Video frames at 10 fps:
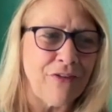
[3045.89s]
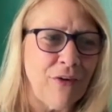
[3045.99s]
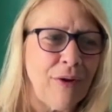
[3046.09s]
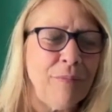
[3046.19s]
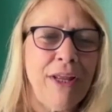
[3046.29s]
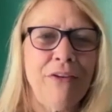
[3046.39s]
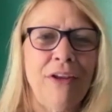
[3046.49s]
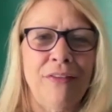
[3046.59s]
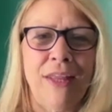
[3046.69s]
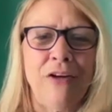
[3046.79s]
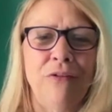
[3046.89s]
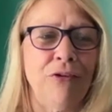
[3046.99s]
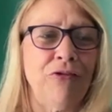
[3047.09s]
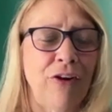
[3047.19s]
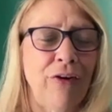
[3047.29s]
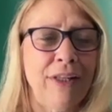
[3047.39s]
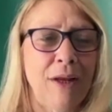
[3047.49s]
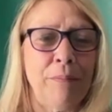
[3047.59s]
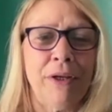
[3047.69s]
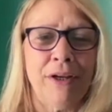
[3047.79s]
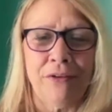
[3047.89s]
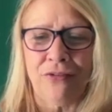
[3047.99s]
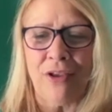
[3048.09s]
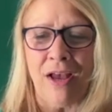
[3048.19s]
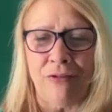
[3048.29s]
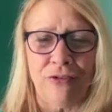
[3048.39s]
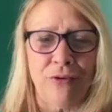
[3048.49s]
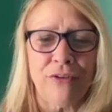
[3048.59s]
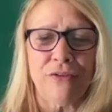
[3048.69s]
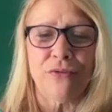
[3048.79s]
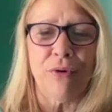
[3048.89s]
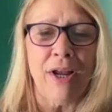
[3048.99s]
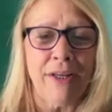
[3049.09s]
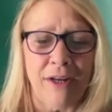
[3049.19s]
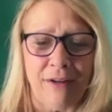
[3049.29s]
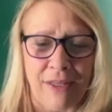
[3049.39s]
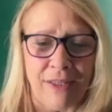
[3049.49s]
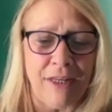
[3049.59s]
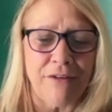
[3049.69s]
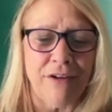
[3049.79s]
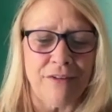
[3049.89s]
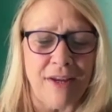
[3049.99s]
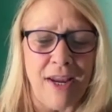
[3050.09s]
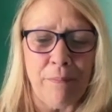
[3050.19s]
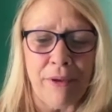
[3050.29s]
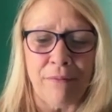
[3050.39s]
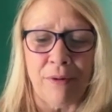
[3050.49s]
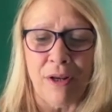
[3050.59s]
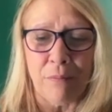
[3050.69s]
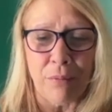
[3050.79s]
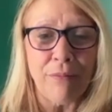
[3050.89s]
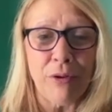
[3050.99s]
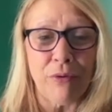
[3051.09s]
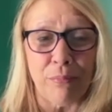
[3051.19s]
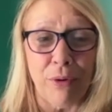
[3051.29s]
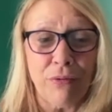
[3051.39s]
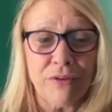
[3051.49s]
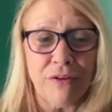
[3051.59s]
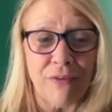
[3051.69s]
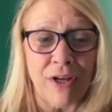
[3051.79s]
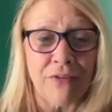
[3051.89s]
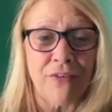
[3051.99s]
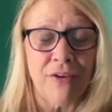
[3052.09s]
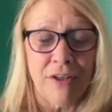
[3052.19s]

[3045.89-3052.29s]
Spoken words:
So I'm glad, thank you for sharing that because Susie's right that that does happen probably with most of us.